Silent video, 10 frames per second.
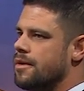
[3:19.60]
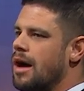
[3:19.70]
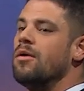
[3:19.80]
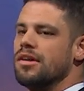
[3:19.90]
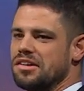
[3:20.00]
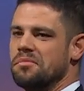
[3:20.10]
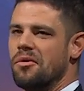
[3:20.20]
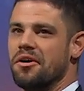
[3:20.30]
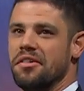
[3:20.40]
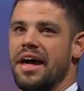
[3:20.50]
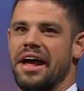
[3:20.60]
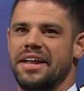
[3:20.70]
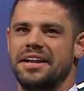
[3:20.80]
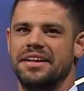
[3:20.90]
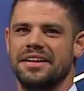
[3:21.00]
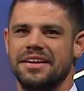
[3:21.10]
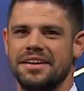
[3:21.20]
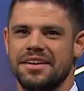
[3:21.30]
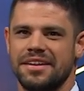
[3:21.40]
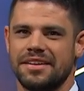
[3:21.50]
I want some more of that.
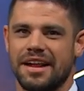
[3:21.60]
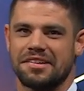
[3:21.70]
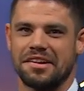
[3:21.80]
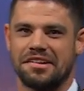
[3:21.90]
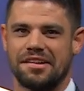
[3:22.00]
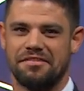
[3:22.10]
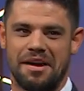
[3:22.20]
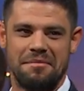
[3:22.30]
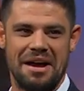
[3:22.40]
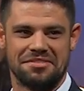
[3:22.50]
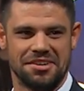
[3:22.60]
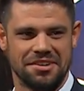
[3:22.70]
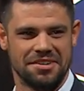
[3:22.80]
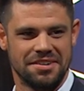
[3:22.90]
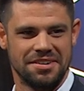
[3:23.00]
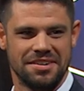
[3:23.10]
That's the stuff I'm after.